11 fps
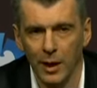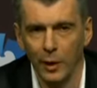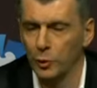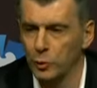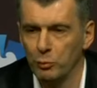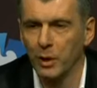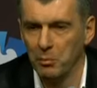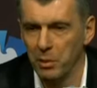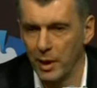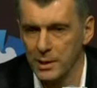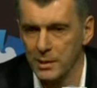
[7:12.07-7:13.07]
I'll do my
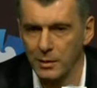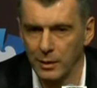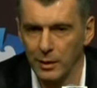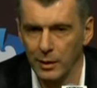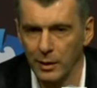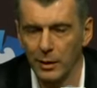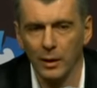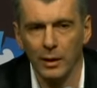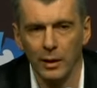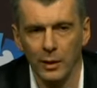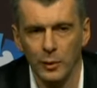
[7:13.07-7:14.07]
best
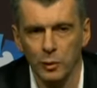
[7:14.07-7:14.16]
uh,